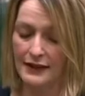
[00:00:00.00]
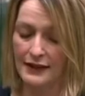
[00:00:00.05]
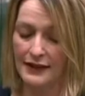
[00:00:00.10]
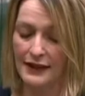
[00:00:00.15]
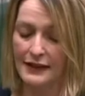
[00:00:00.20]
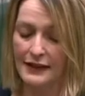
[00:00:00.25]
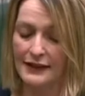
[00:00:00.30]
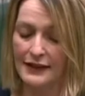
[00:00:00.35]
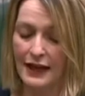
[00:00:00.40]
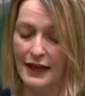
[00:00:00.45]
is
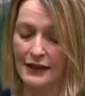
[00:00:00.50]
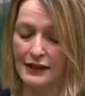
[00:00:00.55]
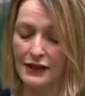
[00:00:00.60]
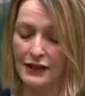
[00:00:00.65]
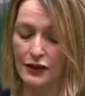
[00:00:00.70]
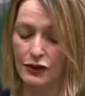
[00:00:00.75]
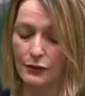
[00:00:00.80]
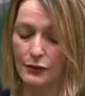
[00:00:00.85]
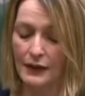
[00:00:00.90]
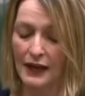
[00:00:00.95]

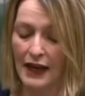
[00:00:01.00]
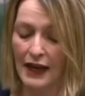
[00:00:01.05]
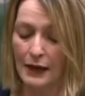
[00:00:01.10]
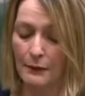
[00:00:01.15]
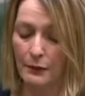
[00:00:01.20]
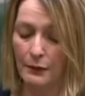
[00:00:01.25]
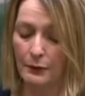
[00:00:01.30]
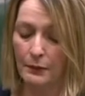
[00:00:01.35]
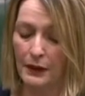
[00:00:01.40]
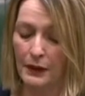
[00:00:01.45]
intended to
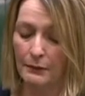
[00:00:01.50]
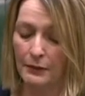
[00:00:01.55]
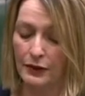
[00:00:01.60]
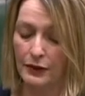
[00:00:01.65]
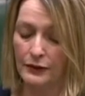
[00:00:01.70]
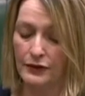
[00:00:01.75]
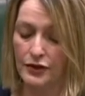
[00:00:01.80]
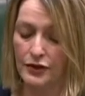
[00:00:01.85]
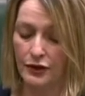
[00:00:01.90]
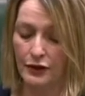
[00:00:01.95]
enable people
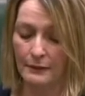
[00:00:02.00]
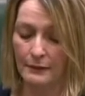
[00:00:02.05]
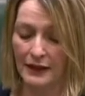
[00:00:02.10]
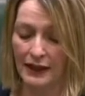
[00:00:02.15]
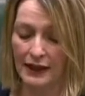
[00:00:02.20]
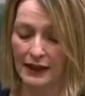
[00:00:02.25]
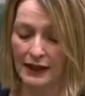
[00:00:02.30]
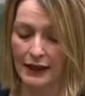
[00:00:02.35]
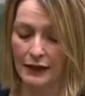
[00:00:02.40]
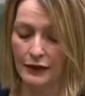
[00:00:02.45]
who are
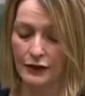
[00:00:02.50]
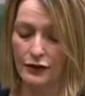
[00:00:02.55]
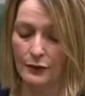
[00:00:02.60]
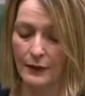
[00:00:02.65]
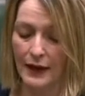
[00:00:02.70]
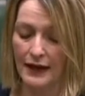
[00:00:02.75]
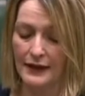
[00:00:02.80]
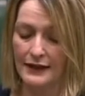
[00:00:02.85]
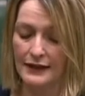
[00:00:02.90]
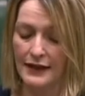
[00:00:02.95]
terminally ill to
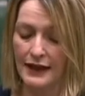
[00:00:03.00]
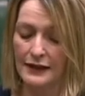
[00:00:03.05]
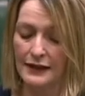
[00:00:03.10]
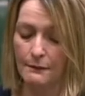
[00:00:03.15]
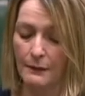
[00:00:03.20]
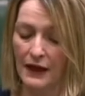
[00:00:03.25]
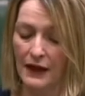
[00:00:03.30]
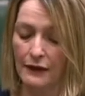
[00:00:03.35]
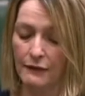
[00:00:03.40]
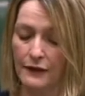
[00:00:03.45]
access
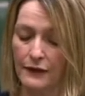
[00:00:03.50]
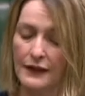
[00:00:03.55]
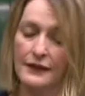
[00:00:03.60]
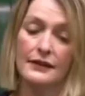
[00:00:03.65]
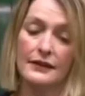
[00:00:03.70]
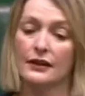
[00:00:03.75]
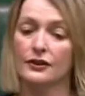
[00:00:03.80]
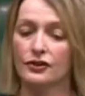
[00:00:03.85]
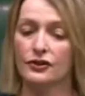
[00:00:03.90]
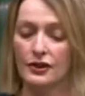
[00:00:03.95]
benefits
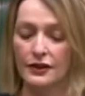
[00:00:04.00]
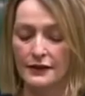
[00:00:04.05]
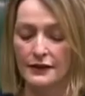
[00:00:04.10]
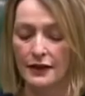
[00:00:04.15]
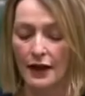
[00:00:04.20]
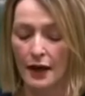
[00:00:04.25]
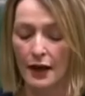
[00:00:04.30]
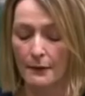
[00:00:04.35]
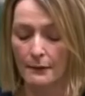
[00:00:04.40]
such as